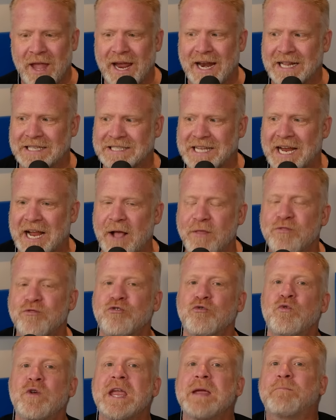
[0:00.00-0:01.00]
And it's like a
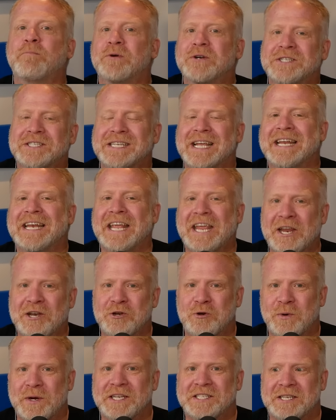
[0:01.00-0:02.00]
3%
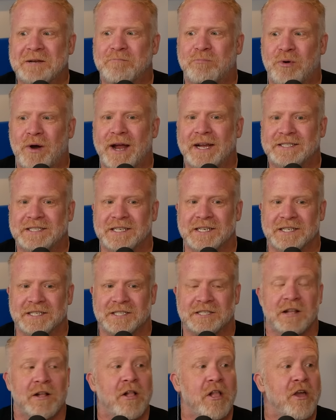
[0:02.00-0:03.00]
increase in
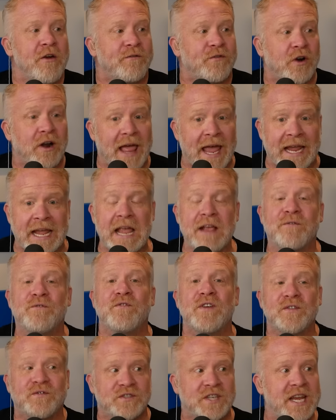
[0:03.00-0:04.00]
prices for like a
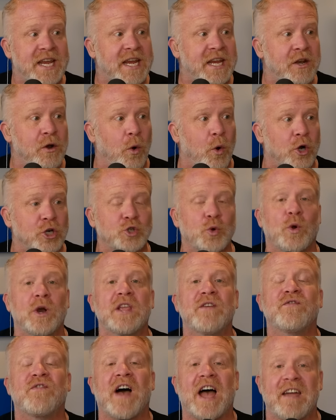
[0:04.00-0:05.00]
15 or
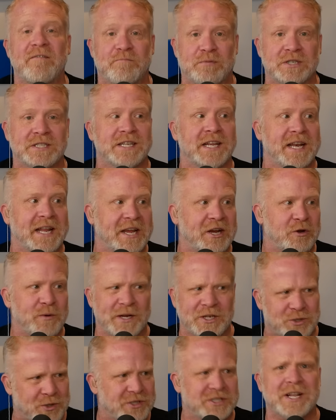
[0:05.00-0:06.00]
25%
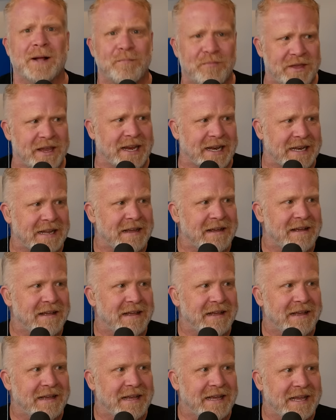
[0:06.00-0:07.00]
increase or something.
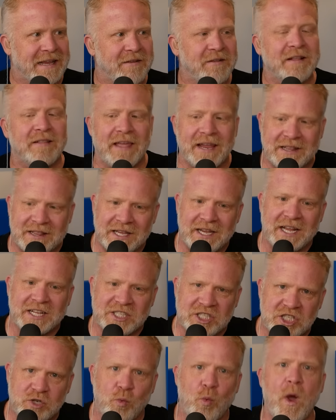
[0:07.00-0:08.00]

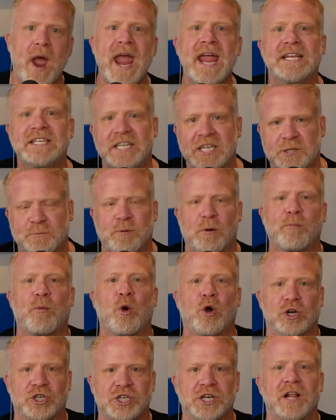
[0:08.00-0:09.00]
It's way
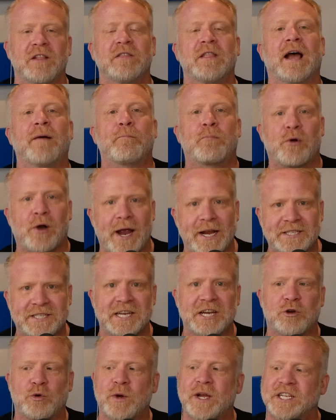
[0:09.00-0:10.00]
disproportionate, that
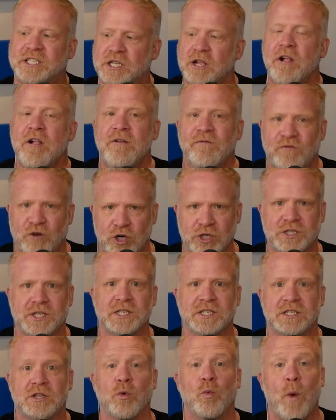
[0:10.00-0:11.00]
price increase
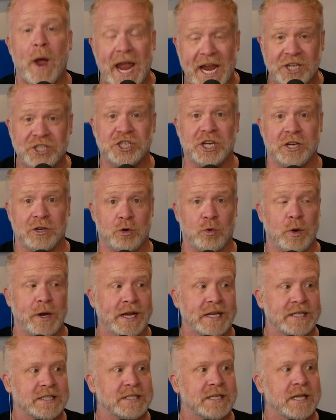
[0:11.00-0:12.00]
versus the wage
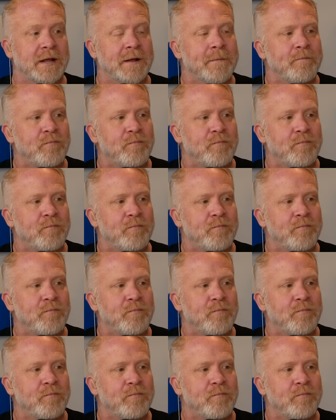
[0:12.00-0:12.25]
increase.